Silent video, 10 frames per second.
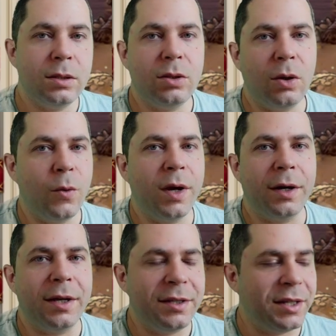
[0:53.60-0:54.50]
we are
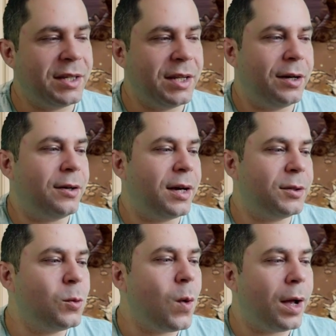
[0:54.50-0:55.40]
in the
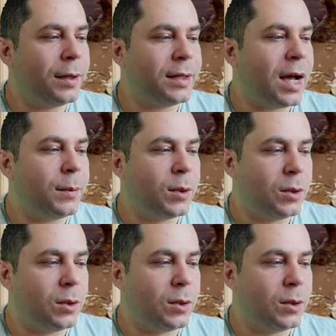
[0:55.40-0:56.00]
GR-1. I'm going to